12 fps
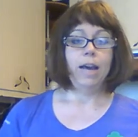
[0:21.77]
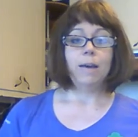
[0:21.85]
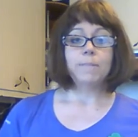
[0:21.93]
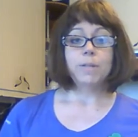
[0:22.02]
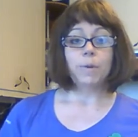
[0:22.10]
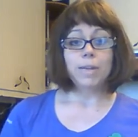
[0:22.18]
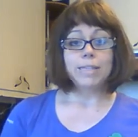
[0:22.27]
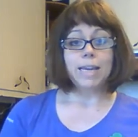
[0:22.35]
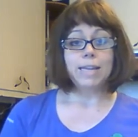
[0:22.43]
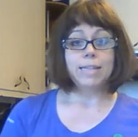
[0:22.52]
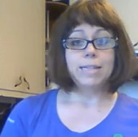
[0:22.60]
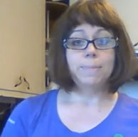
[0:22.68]
I'm so
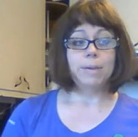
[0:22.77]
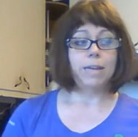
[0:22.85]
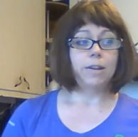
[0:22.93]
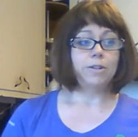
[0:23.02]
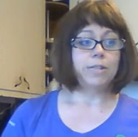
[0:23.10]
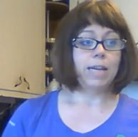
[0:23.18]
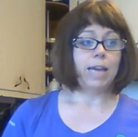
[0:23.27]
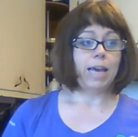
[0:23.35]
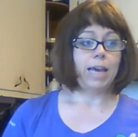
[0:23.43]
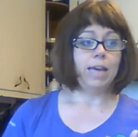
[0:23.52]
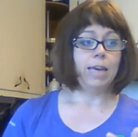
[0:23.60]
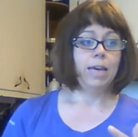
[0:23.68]
excited to be here
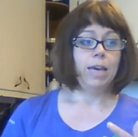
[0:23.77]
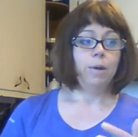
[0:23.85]
today.